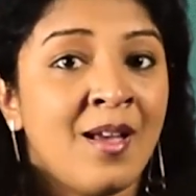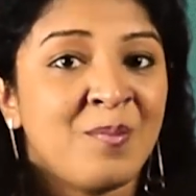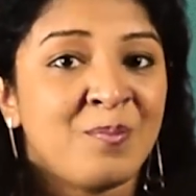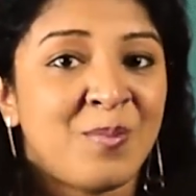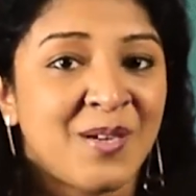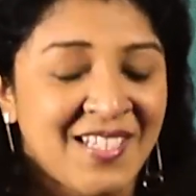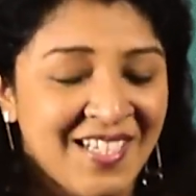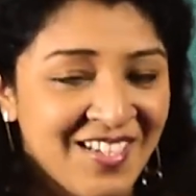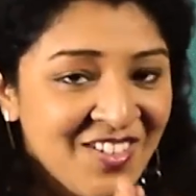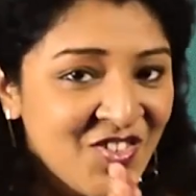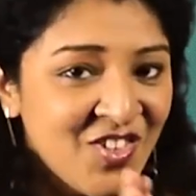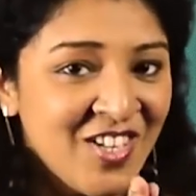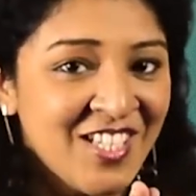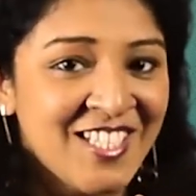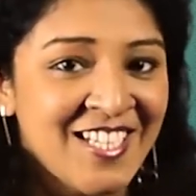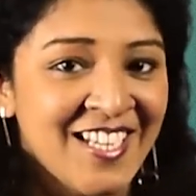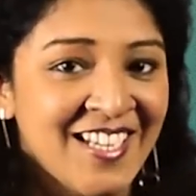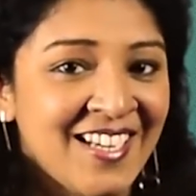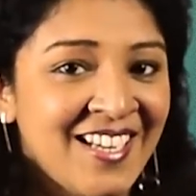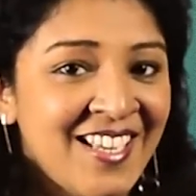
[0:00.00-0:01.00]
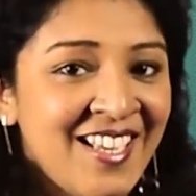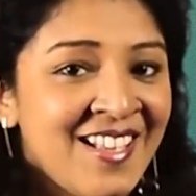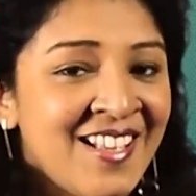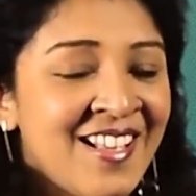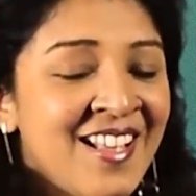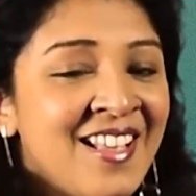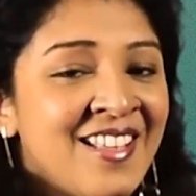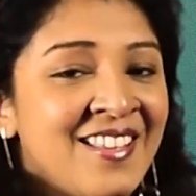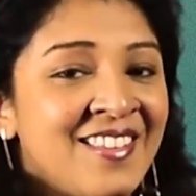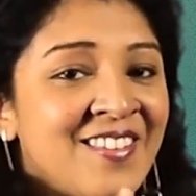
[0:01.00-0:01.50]
But
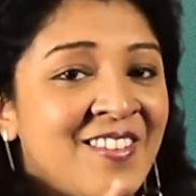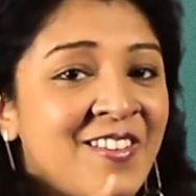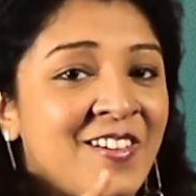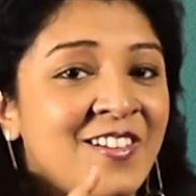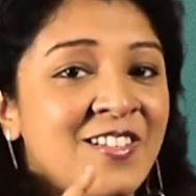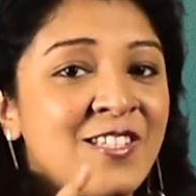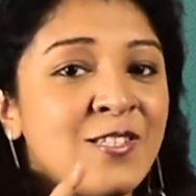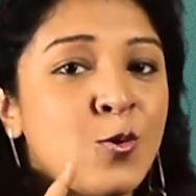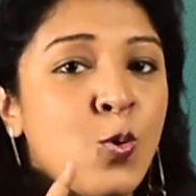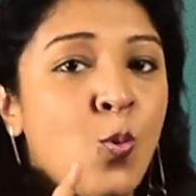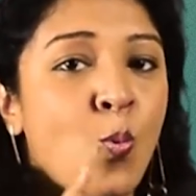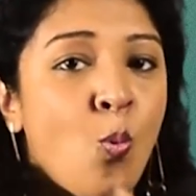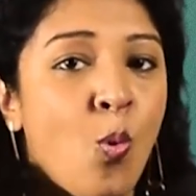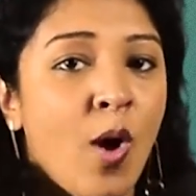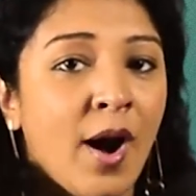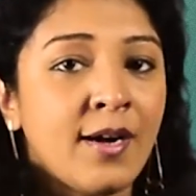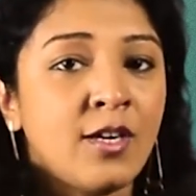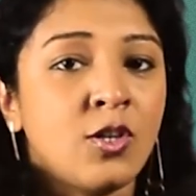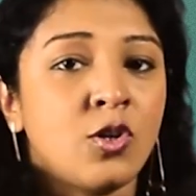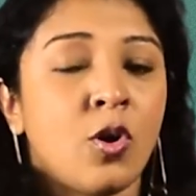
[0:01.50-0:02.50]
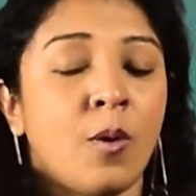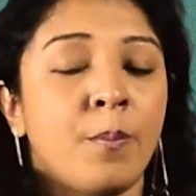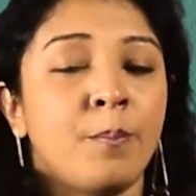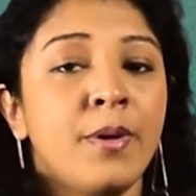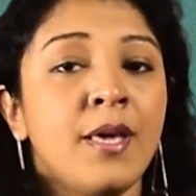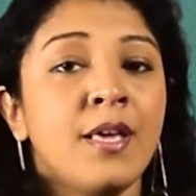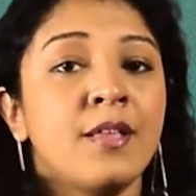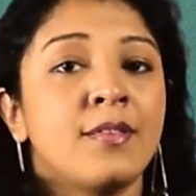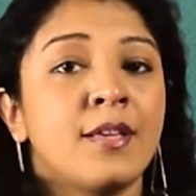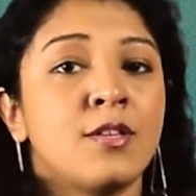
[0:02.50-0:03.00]
interestingly, there is one
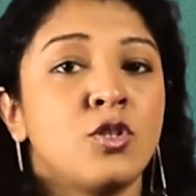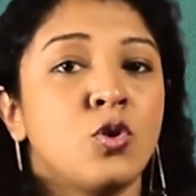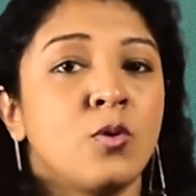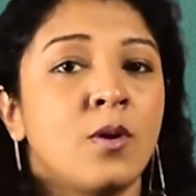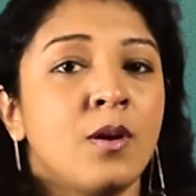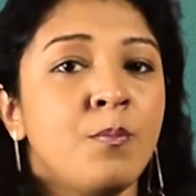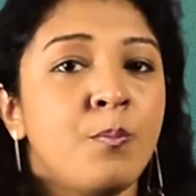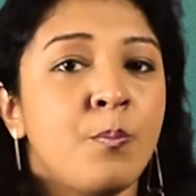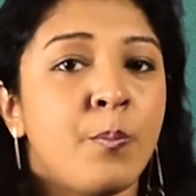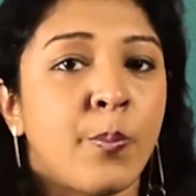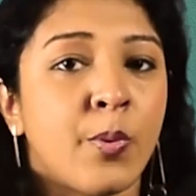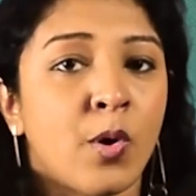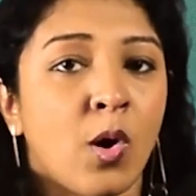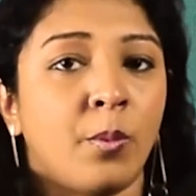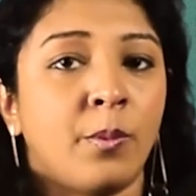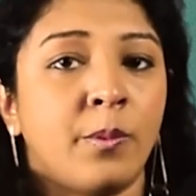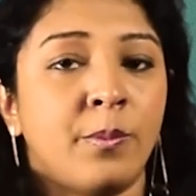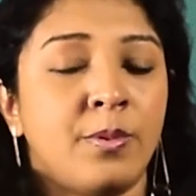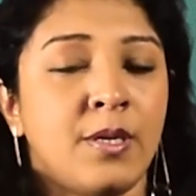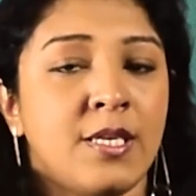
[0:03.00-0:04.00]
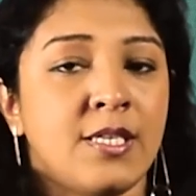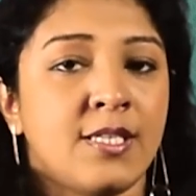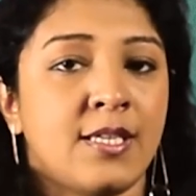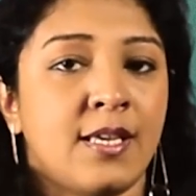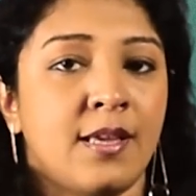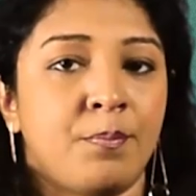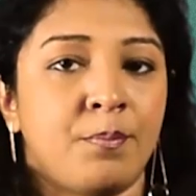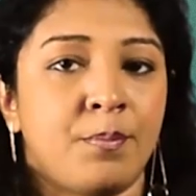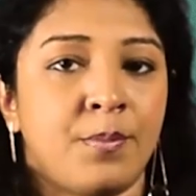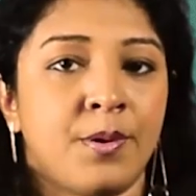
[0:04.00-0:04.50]
topic that you can probably
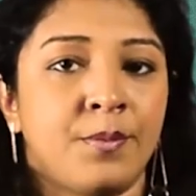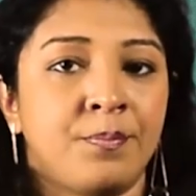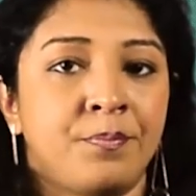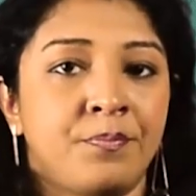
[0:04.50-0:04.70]
skip,